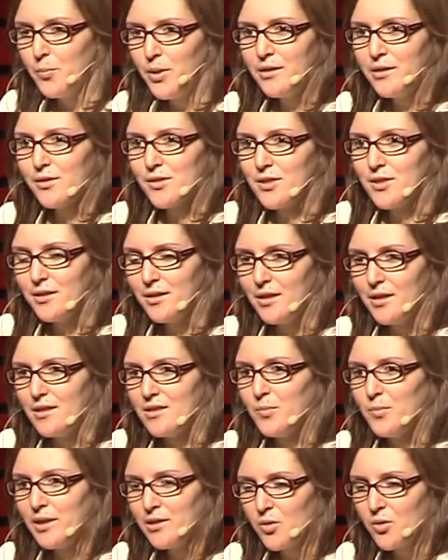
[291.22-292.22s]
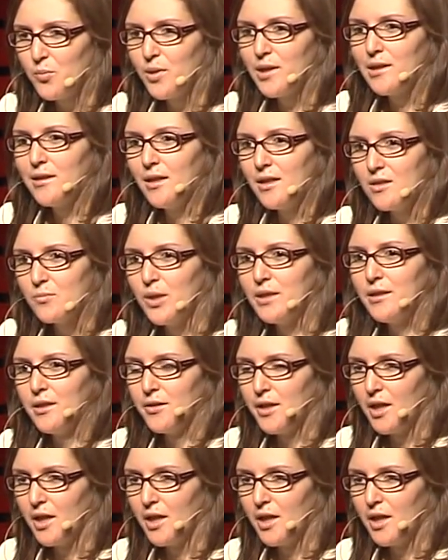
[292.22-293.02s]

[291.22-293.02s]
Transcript: better cities, better buildings, better